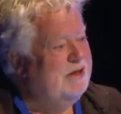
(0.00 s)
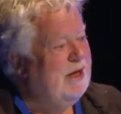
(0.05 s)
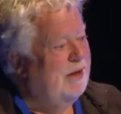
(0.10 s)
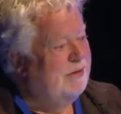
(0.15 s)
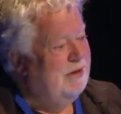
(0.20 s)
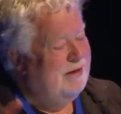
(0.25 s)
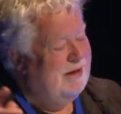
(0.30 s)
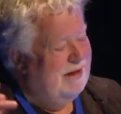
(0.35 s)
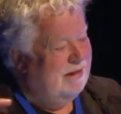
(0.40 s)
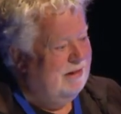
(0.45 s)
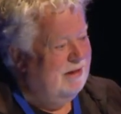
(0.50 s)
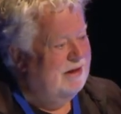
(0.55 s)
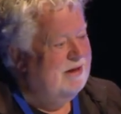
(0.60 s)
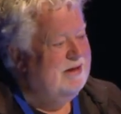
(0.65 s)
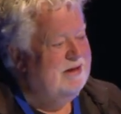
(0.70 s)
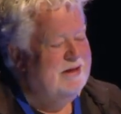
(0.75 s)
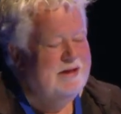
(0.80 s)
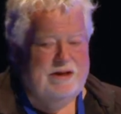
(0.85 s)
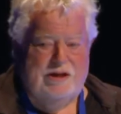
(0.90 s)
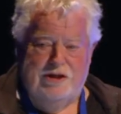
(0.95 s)
another little
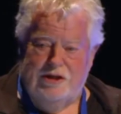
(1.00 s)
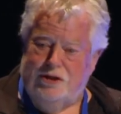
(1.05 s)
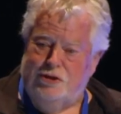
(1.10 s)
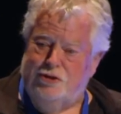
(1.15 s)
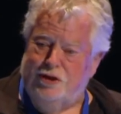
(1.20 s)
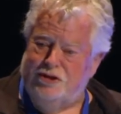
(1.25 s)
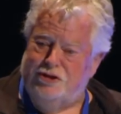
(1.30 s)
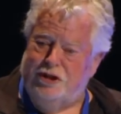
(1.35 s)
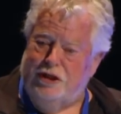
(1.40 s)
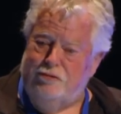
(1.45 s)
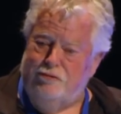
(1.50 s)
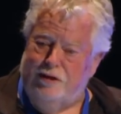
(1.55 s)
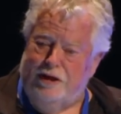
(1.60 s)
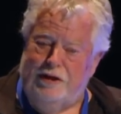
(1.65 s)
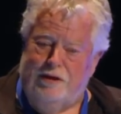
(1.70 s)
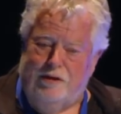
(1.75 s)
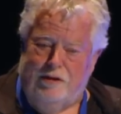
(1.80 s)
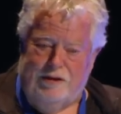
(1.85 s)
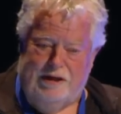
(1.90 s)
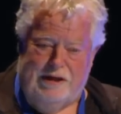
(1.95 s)
interesting
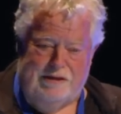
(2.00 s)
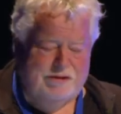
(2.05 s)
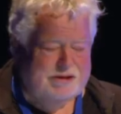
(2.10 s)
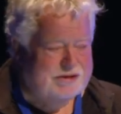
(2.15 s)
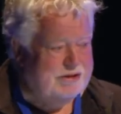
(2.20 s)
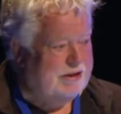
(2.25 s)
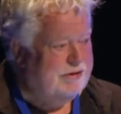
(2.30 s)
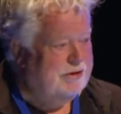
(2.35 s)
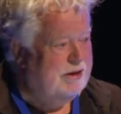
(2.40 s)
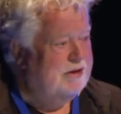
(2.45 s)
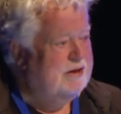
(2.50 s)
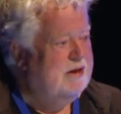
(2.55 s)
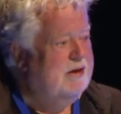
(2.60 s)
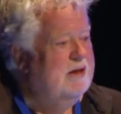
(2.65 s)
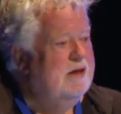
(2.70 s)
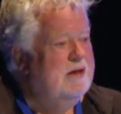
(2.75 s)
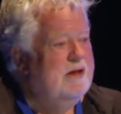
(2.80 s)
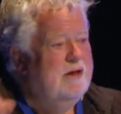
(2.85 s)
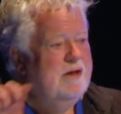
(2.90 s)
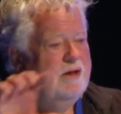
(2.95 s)
wrinkle here, isn't it?
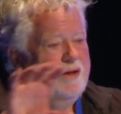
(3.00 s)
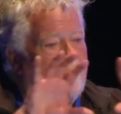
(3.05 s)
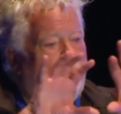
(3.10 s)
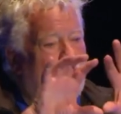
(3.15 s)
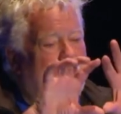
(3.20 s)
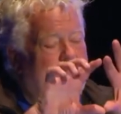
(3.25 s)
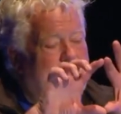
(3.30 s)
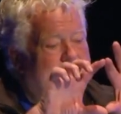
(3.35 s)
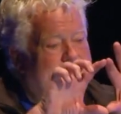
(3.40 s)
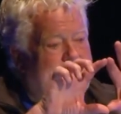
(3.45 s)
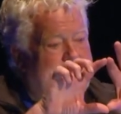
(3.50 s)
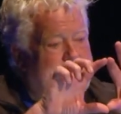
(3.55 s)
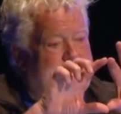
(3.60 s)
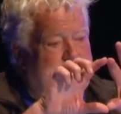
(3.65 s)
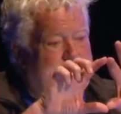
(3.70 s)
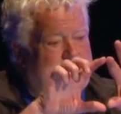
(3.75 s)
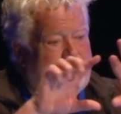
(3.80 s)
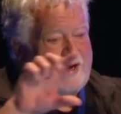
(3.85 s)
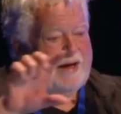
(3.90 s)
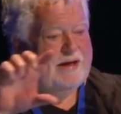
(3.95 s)
The world of
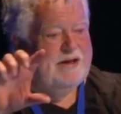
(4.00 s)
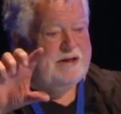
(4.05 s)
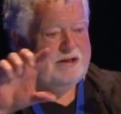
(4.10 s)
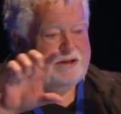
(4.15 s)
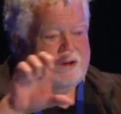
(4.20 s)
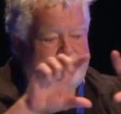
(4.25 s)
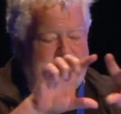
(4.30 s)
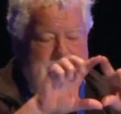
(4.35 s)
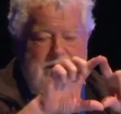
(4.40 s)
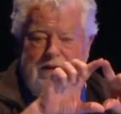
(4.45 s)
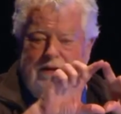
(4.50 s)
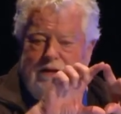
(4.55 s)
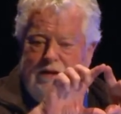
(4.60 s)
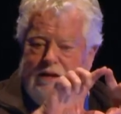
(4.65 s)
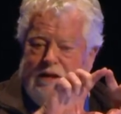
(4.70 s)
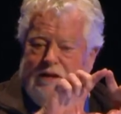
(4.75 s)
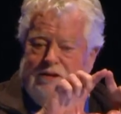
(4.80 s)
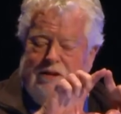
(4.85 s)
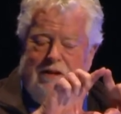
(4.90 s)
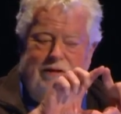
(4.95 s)
edutech
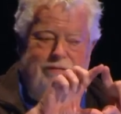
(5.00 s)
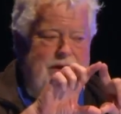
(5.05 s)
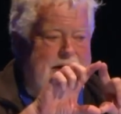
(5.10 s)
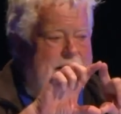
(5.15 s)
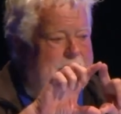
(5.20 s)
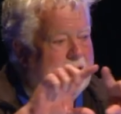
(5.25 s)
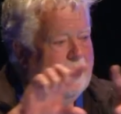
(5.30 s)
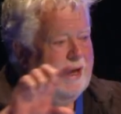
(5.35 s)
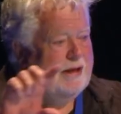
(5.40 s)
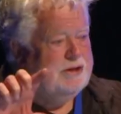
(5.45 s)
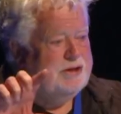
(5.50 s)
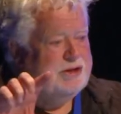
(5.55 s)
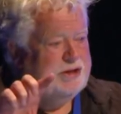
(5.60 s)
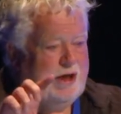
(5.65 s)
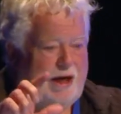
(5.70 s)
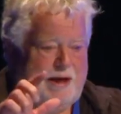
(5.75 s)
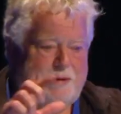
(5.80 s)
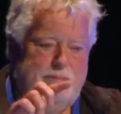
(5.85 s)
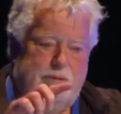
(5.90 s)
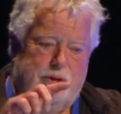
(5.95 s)
is living in
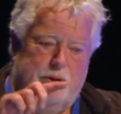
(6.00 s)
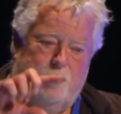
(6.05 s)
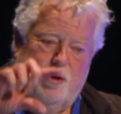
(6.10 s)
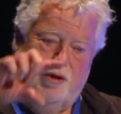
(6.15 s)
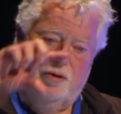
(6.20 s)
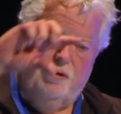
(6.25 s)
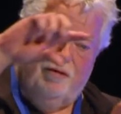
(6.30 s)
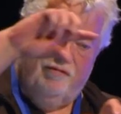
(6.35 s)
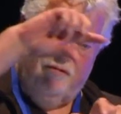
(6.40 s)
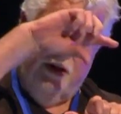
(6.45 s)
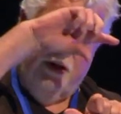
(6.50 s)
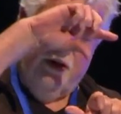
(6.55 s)
landscape. The world of